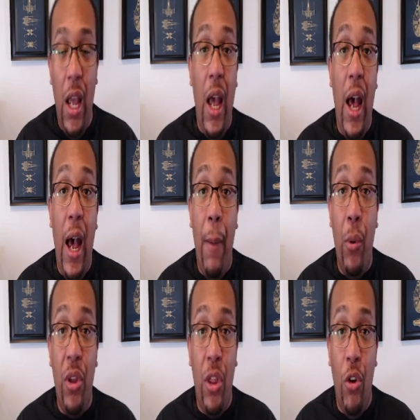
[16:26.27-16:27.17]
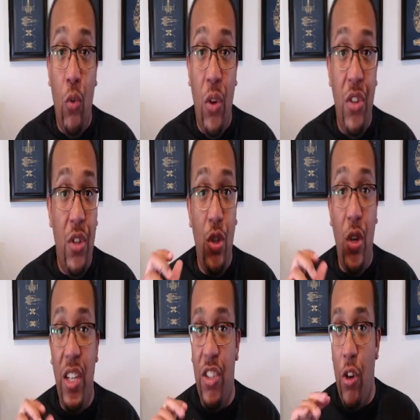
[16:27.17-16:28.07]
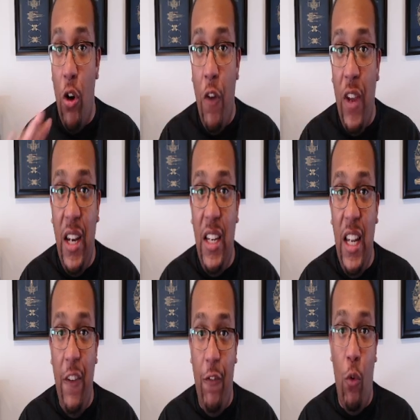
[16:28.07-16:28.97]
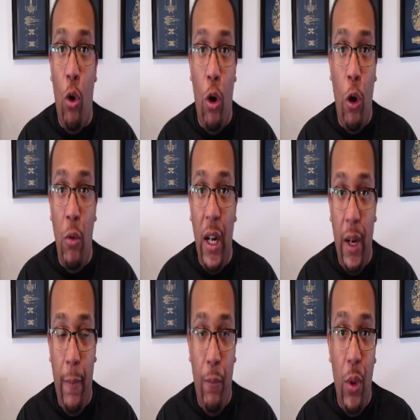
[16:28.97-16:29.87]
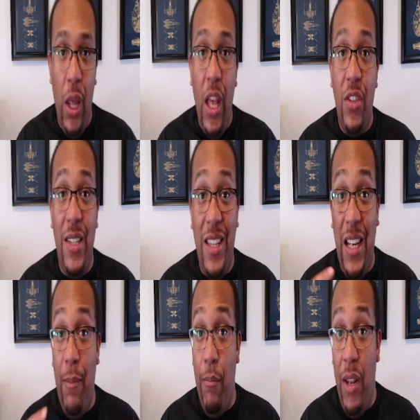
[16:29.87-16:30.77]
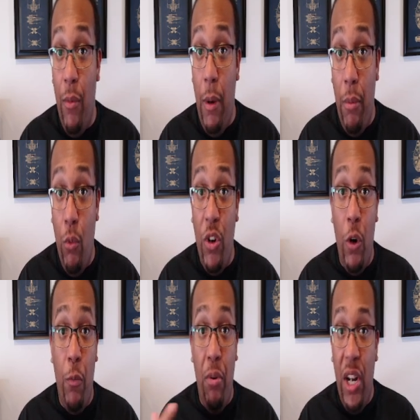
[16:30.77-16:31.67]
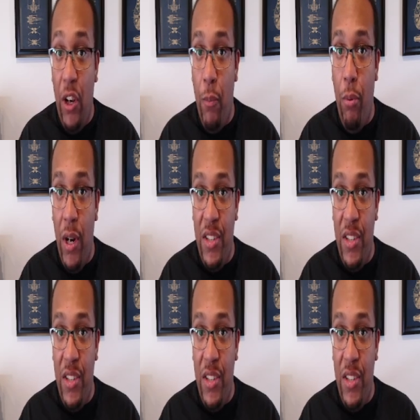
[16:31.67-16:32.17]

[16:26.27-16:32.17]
But with those ones, you get to start off at a d4 already. So that's something to remember when you're putting your points